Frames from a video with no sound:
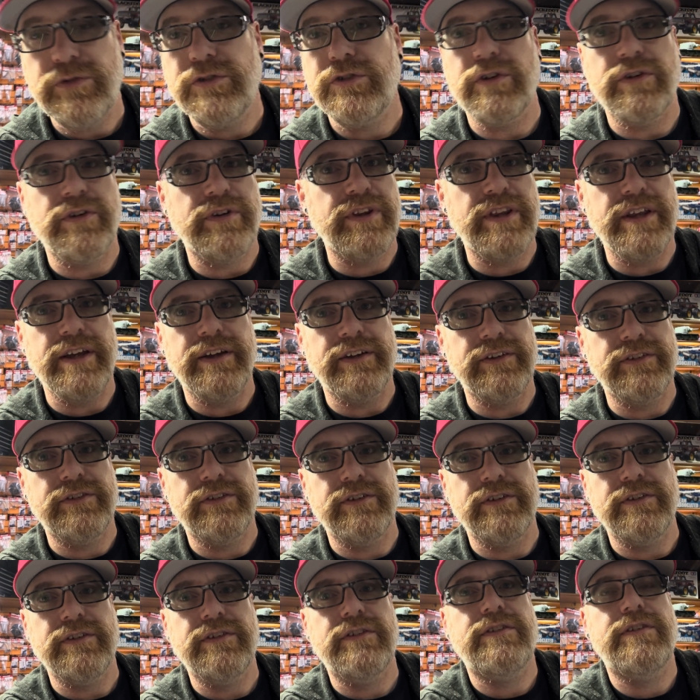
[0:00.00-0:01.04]
certain things
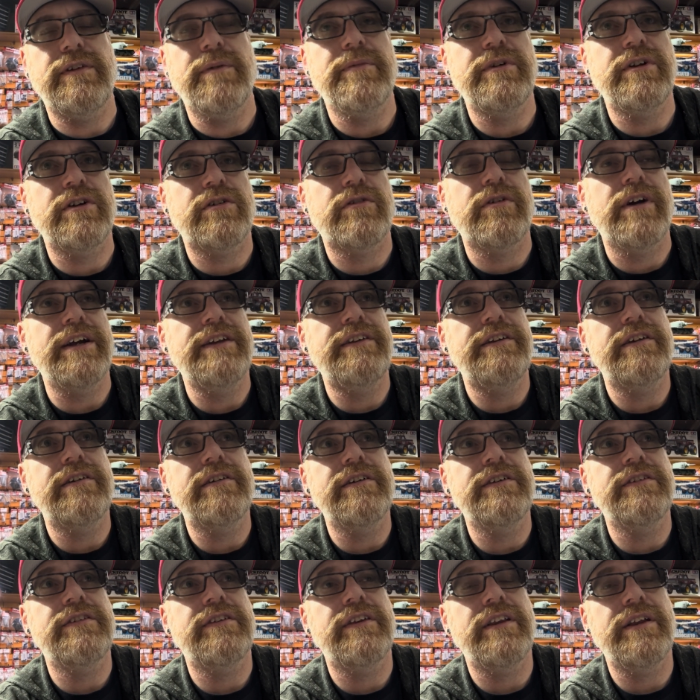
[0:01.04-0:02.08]
and some of their
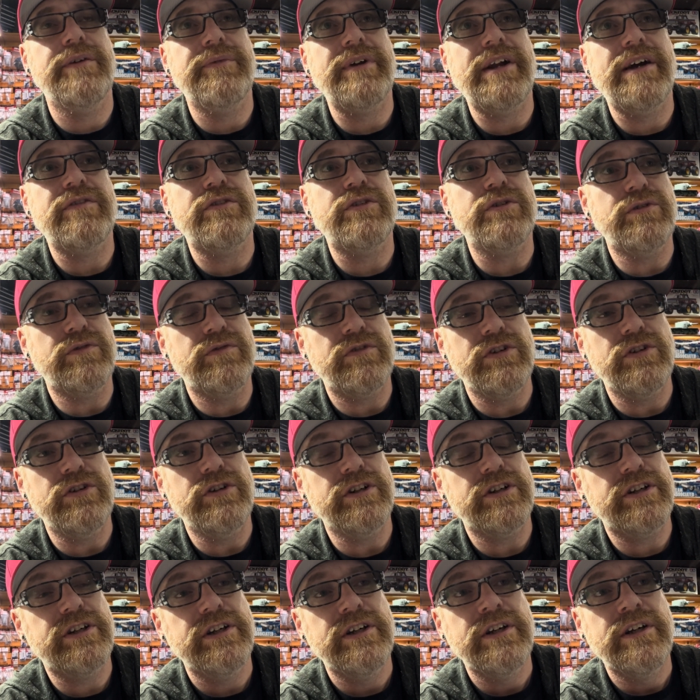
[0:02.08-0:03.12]
criteria that they would have to
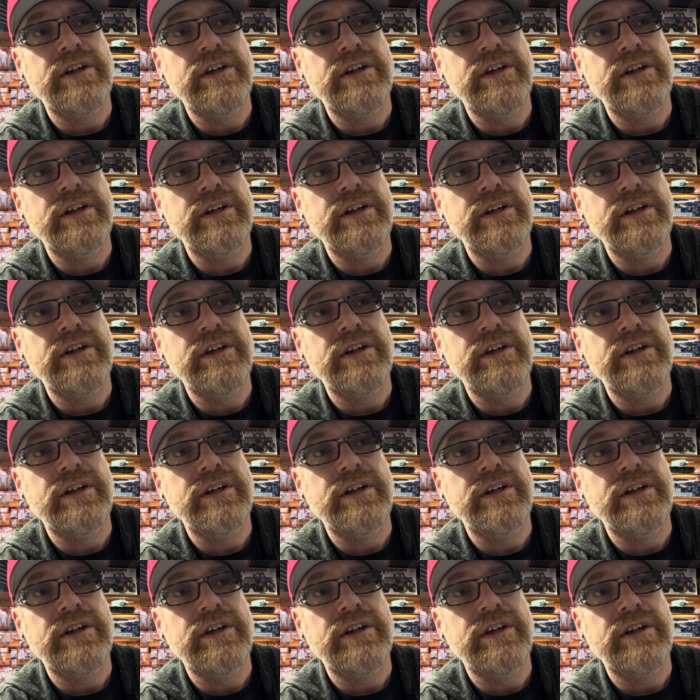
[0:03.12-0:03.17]
overlook